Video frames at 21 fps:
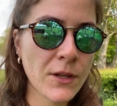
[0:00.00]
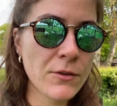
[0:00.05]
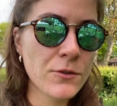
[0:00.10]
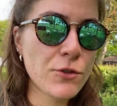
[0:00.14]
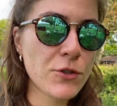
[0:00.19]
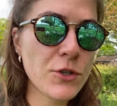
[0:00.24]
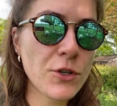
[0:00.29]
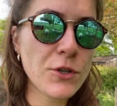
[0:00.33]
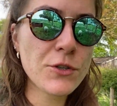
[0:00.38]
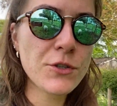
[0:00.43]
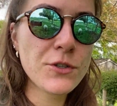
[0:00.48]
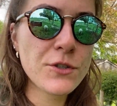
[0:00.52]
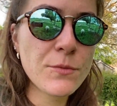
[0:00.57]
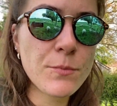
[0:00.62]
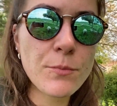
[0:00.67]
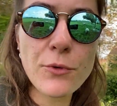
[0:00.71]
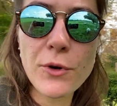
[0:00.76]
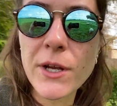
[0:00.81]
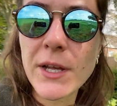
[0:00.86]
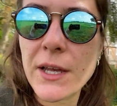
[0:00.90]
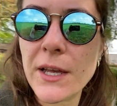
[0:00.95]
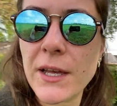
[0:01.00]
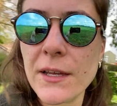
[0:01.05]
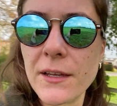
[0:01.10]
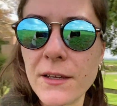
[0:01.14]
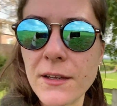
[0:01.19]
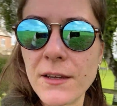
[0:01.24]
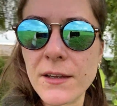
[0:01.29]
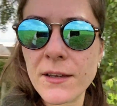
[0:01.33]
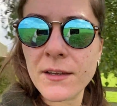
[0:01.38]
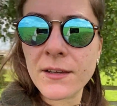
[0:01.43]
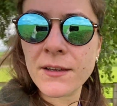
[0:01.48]
Just
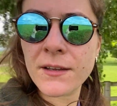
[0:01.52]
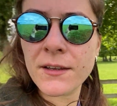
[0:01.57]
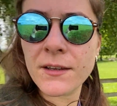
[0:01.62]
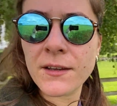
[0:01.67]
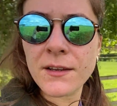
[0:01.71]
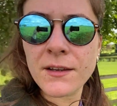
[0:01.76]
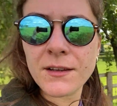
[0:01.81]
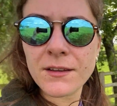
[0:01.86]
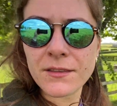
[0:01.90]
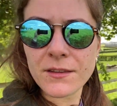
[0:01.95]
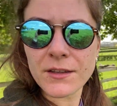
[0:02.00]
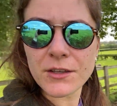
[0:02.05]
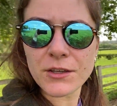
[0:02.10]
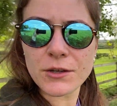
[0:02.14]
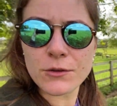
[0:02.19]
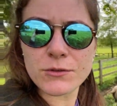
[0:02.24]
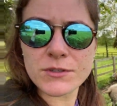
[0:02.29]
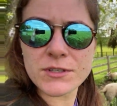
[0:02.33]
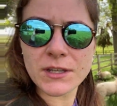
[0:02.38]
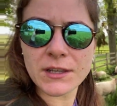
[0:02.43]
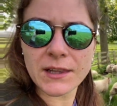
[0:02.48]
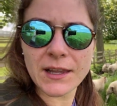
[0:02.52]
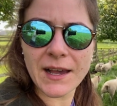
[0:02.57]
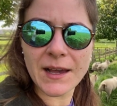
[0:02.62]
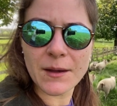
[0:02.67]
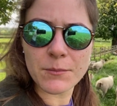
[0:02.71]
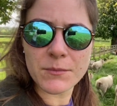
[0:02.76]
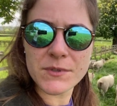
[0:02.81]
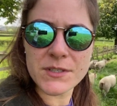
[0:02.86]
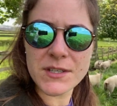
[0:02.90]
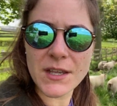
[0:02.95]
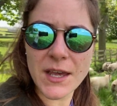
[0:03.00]
bringing the ewes and
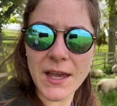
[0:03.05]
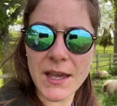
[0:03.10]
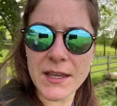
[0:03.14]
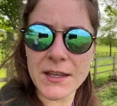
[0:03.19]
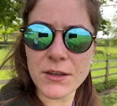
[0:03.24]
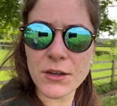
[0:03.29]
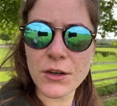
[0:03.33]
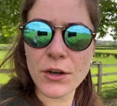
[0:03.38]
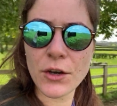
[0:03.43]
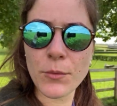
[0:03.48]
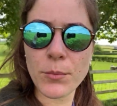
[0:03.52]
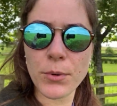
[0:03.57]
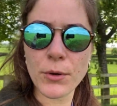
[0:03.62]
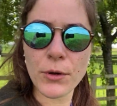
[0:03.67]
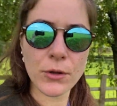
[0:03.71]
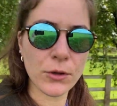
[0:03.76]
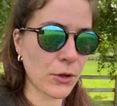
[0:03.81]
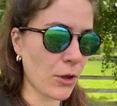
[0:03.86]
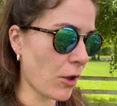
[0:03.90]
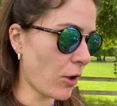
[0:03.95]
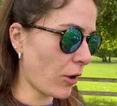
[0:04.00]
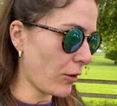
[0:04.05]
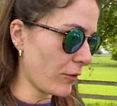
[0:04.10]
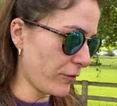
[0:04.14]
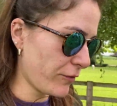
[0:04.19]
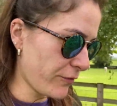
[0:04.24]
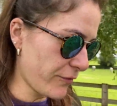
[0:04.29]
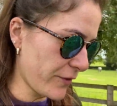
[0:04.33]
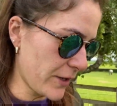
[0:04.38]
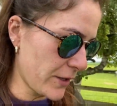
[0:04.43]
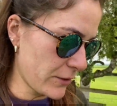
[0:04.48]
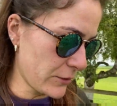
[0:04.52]
lambs a couple of
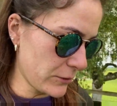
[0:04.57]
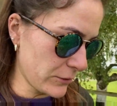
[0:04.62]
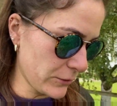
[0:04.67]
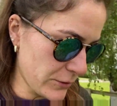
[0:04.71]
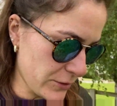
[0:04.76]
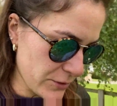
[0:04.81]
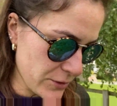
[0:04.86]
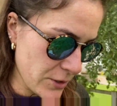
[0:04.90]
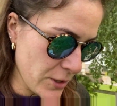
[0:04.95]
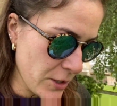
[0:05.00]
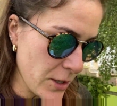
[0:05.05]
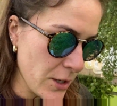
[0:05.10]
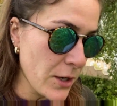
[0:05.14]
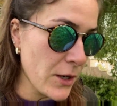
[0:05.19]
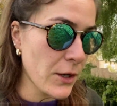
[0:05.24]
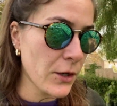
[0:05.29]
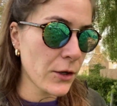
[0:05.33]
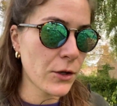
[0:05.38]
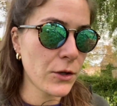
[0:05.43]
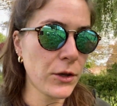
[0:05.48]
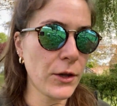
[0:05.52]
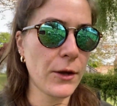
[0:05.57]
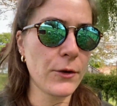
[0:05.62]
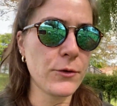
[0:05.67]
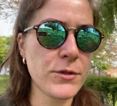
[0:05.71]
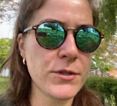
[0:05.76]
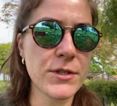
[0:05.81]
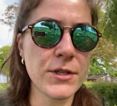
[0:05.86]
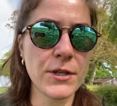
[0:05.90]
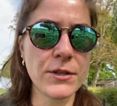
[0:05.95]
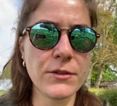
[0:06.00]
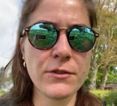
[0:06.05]
fields
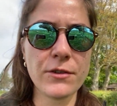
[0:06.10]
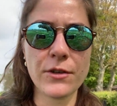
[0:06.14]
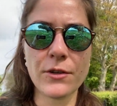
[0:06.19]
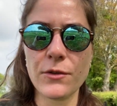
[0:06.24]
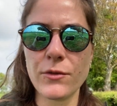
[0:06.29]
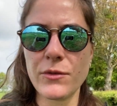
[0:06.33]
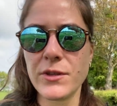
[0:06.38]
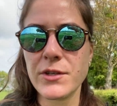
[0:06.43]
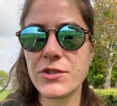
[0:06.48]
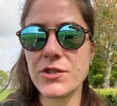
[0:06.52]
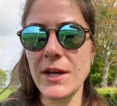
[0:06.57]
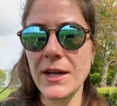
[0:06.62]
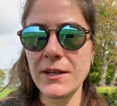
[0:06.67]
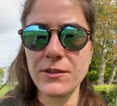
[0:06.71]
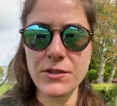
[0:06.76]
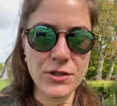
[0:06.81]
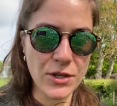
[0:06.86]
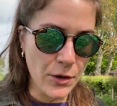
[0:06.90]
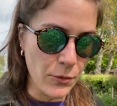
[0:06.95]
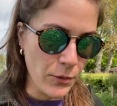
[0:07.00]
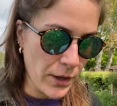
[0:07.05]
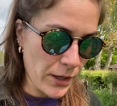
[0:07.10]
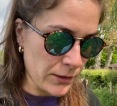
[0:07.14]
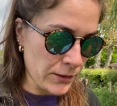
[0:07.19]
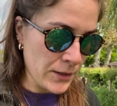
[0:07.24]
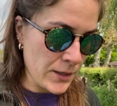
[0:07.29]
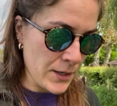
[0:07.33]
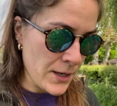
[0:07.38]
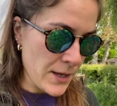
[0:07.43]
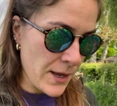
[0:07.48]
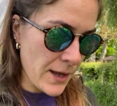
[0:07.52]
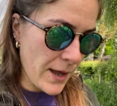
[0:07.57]
closer to the shed, so I'll
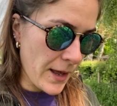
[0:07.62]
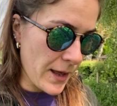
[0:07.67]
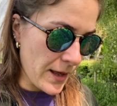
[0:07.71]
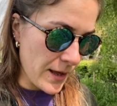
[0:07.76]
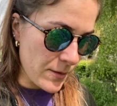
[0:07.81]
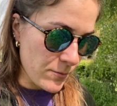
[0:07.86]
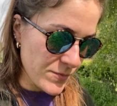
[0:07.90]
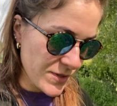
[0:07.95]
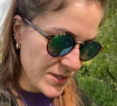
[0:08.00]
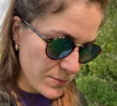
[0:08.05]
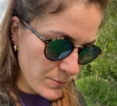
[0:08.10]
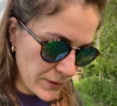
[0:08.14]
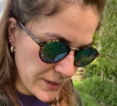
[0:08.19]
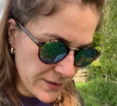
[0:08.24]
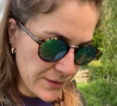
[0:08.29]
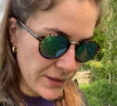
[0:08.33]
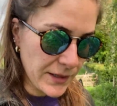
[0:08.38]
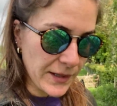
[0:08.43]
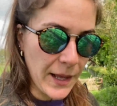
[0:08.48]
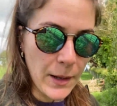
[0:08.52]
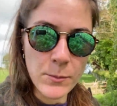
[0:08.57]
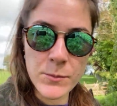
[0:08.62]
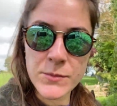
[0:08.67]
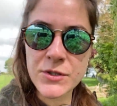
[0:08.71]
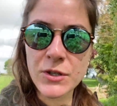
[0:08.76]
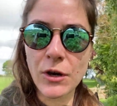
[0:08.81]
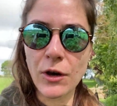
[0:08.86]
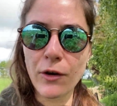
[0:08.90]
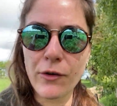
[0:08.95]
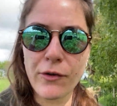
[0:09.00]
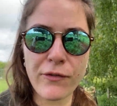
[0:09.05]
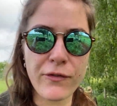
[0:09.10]
split the lambs
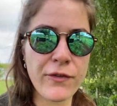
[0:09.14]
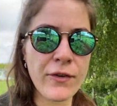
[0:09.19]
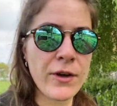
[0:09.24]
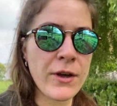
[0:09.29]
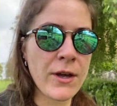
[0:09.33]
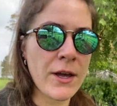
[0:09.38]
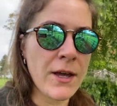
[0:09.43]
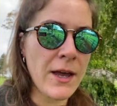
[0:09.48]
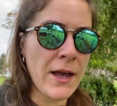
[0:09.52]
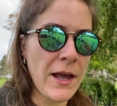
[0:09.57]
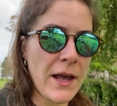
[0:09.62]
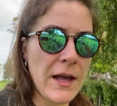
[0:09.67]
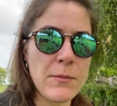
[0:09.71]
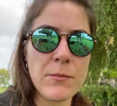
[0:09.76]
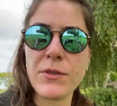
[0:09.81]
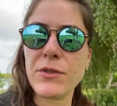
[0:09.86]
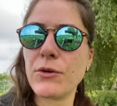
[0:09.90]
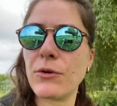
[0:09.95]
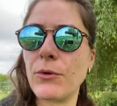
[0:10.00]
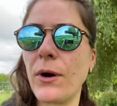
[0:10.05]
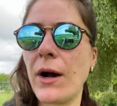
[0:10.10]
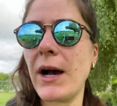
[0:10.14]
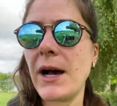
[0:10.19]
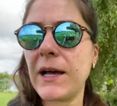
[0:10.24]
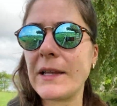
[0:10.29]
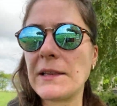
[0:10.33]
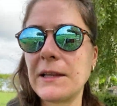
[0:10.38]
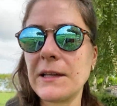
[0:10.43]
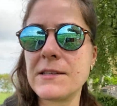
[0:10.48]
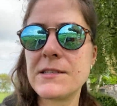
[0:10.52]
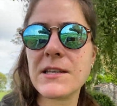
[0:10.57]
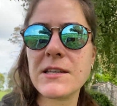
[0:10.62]
off through our
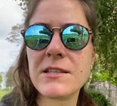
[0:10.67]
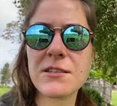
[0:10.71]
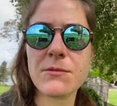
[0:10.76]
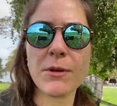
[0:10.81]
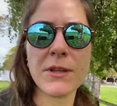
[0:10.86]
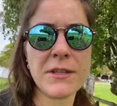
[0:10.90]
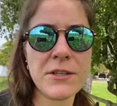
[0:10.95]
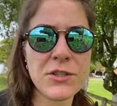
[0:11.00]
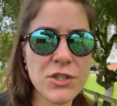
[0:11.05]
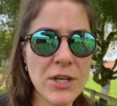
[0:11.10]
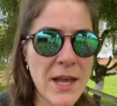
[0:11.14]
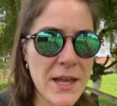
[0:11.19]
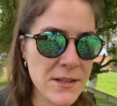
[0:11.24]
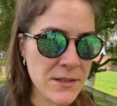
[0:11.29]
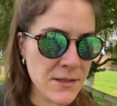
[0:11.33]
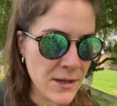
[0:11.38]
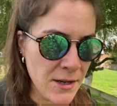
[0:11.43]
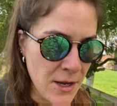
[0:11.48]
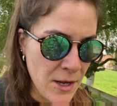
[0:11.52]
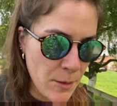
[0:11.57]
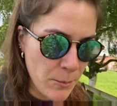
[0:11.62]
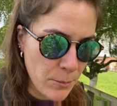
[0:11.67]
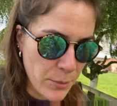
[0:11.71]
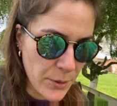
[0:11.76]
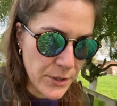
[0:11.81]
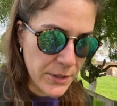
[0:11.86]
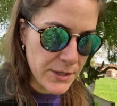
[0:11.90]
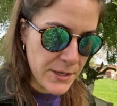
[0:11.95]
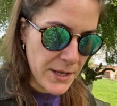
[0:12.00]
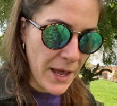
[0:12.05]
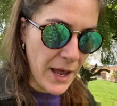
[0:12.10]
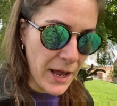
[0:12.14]
handling system in the shed. But
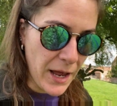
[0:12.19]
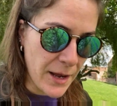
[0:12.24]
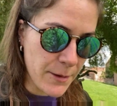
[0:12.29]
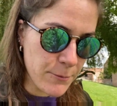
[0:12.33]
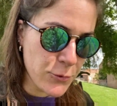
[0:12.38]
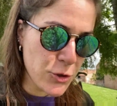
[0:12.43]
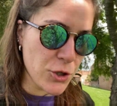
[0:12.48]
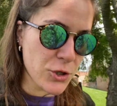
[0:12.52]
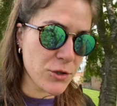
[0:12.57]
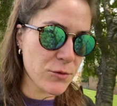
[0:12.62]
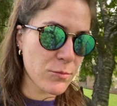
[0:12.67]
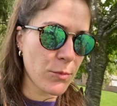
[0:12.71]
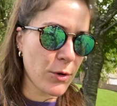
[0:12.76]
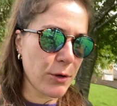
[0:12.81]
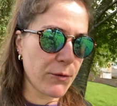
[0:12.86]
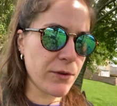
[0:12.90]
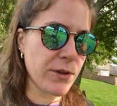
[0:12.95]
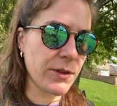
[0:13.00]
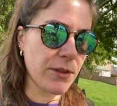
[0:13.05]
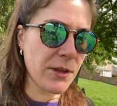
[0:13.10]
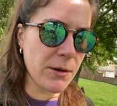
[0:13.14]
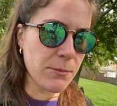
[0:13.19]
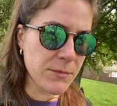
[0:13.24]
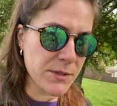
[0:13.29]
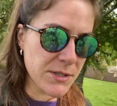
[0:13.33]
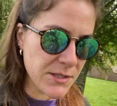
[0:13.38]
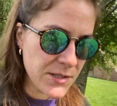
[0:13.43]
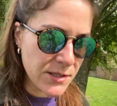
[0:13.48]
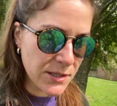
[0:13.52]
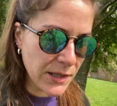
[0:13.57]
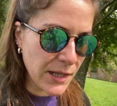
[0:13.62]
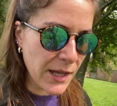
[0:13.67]
yeah, I'm just moving them
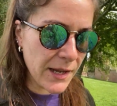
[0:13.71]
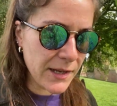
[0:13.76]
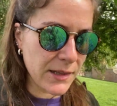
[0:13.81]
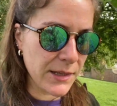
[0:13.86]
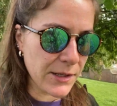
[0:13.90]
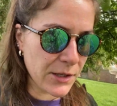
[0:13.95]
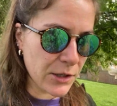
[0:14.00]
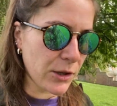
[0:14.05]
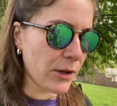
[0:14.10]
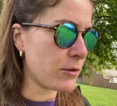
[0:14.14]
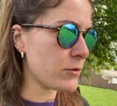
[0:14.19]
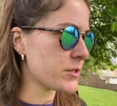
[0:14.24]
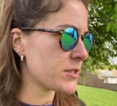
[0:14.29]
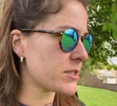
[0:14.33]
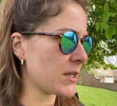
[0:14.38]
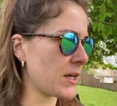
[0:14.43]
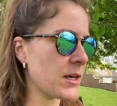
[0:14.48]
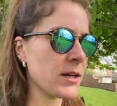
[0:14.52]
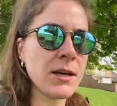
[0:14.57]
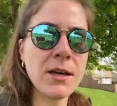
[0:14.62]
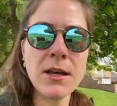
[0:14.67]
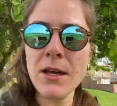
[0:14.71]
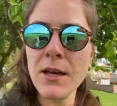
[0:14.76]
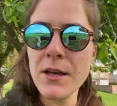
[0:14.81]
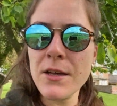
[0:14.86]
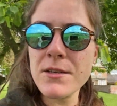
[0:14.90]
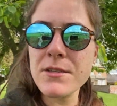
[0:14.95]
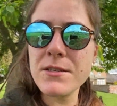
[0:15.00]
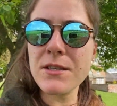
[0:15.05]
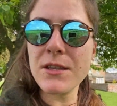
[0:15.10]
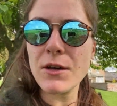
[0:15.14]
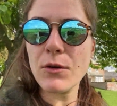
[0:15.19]
slightly closer
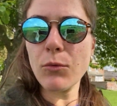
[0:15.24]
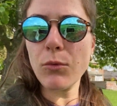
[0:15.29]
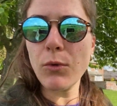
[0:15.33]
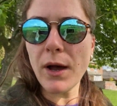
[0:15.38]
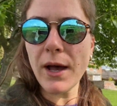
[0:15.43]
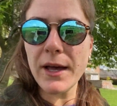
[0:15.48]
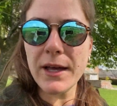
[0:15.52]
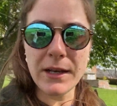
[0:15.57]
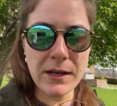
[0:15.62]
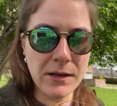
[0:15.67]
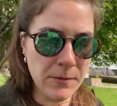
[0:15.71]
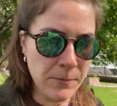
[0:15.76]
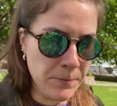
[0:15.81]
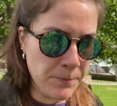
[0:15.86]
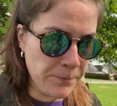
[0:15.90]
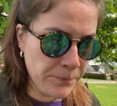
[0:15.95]
so that when